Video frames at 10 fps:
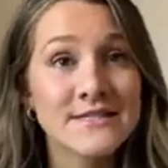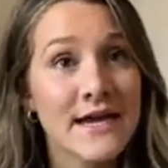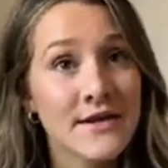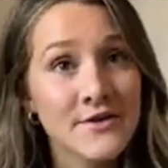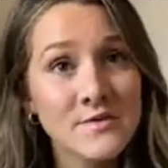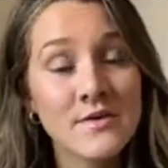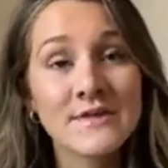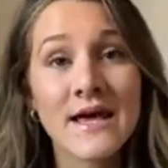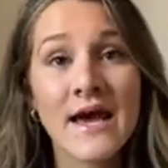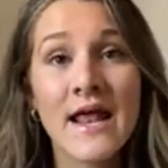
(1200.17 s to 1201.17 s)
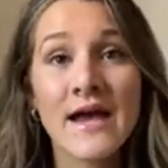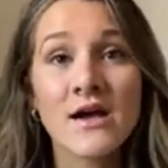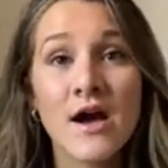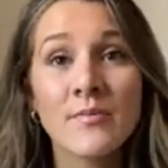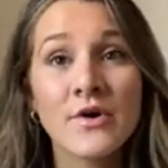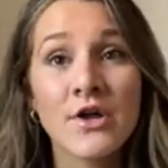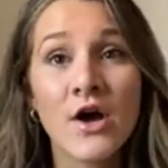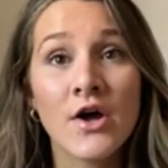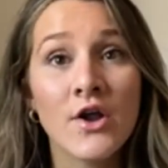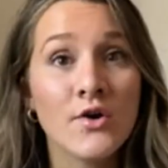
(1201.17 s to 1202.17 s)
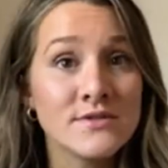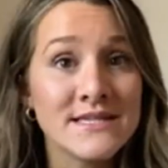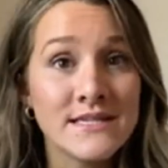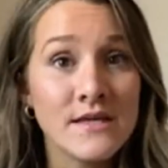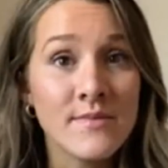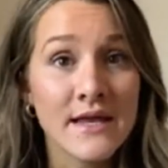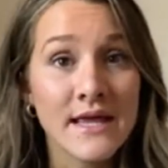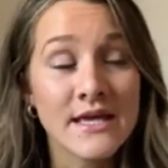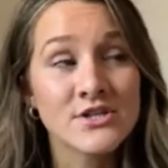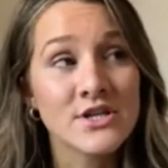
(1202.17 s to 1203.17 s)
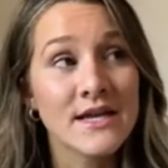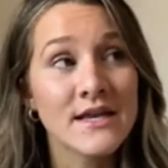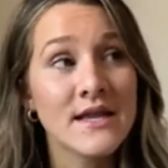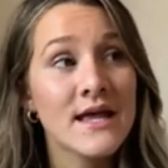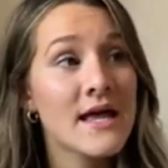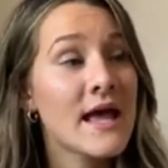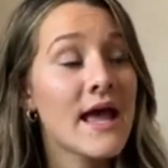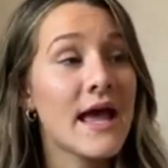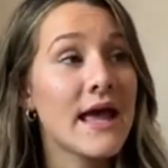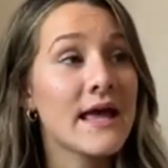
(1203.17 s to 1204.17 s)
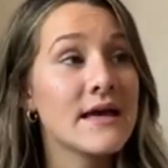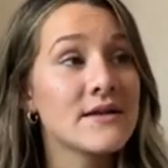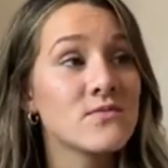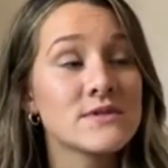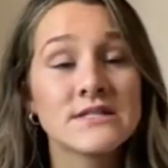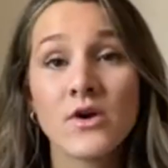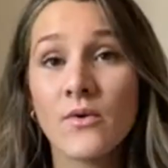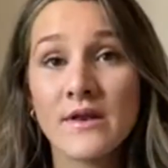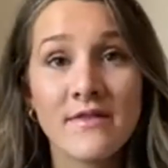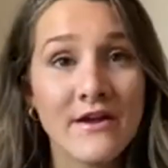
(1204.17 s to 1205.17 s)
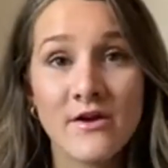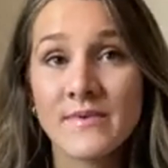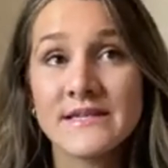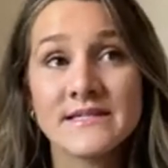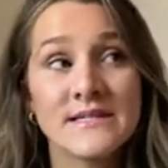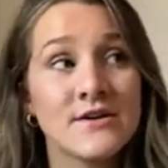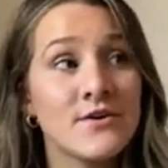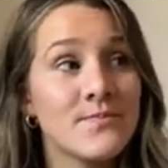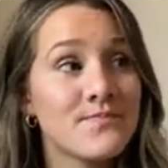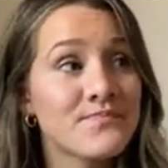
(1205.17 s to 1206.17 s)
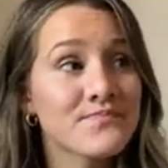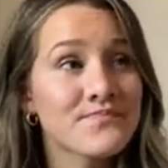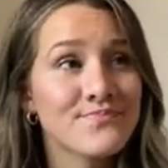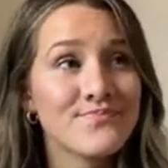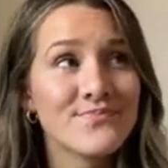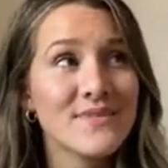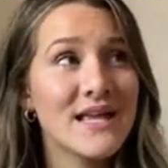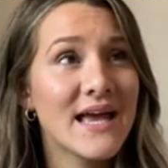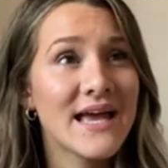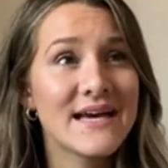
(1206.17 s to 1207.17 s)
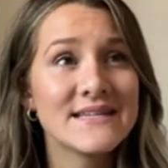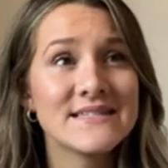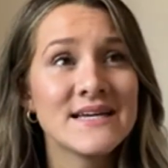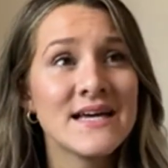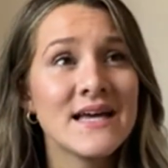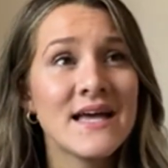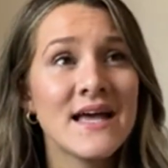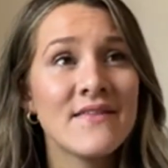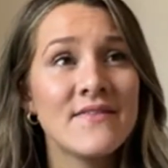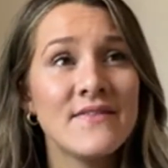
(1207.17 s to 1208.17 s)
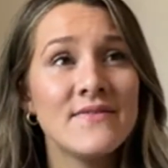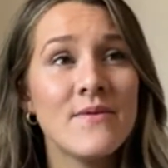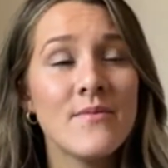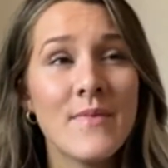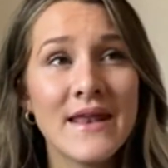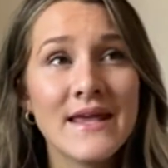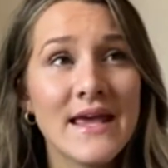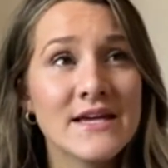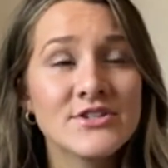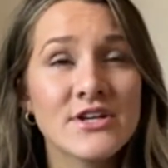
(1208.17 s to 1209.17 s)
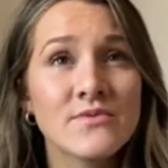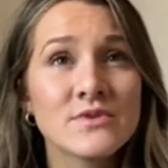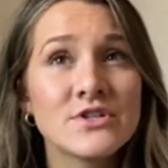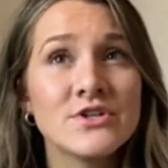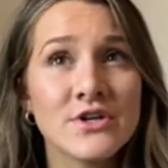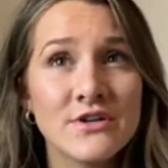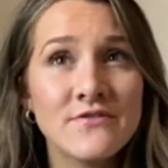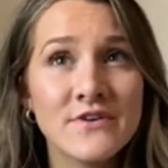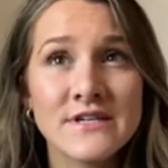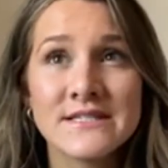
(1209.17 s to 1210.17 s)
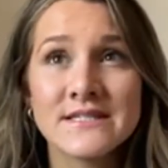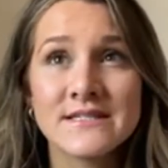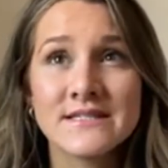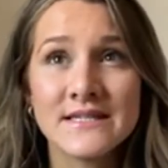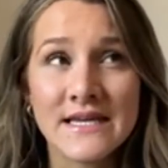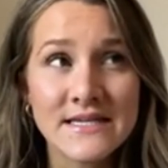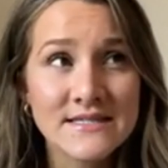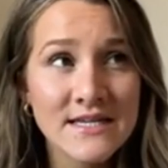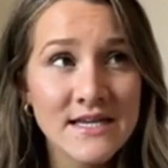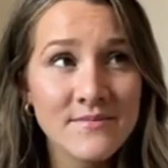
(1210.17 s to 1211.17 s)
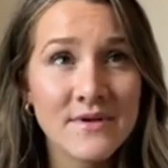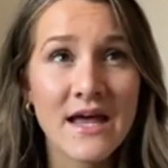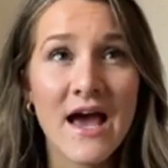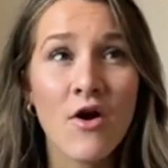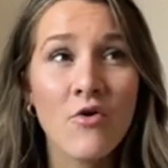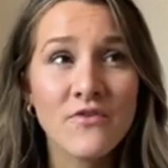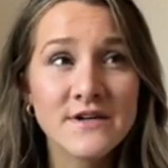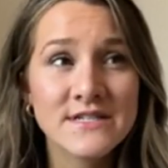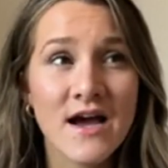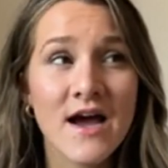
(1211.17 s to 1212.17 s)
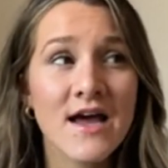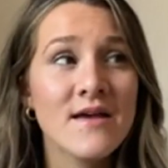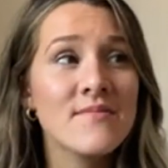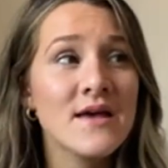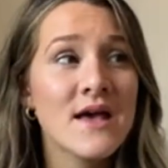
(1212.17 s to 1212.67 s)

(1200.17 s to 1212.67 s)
diagnosed me with that. I got put on OCD medication and was going to therapy still. And the medication was good for a season, but over time,